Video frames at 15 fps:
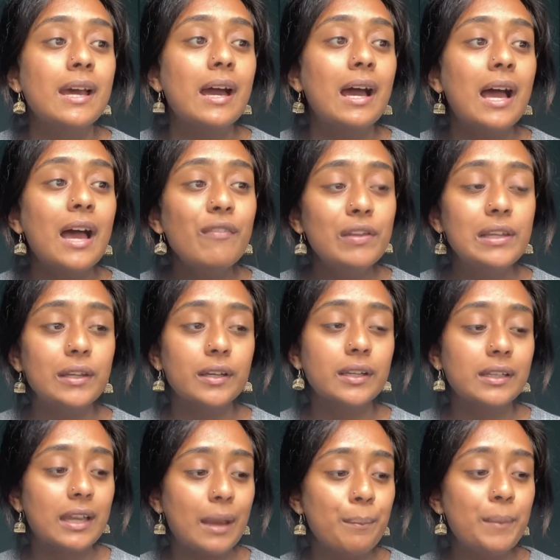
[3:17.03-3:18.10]
have a
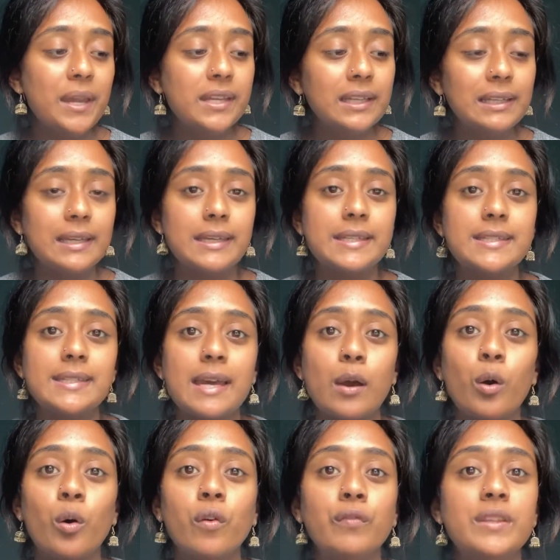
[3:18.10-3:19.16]
look and make a list
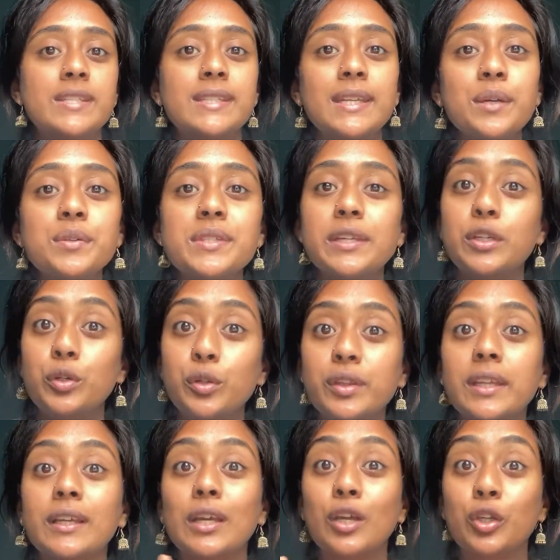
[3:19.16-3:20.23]
of the skills that you
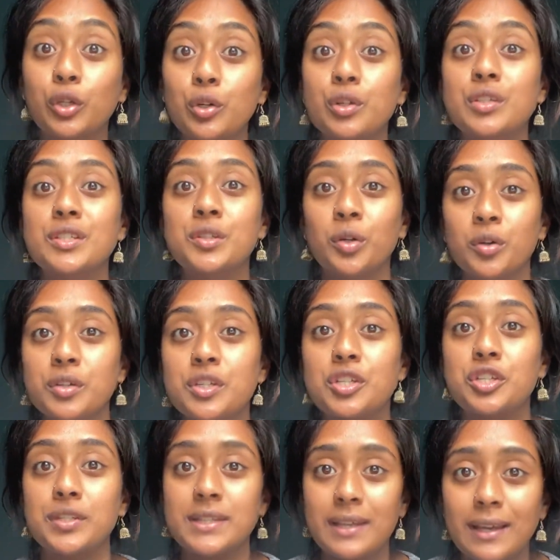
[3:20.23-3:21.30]
think a good doctor
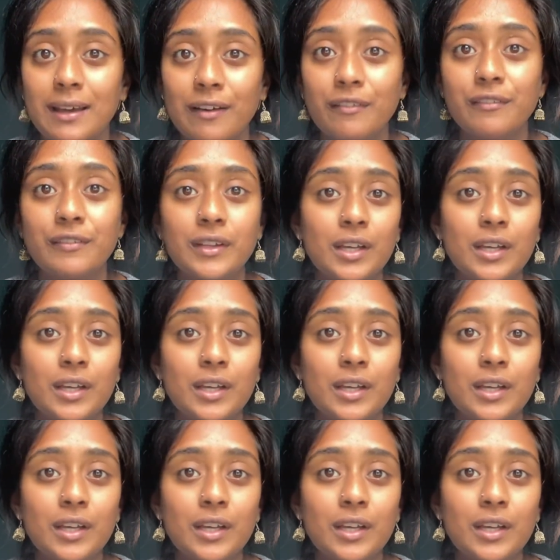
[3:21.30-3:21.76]
should have.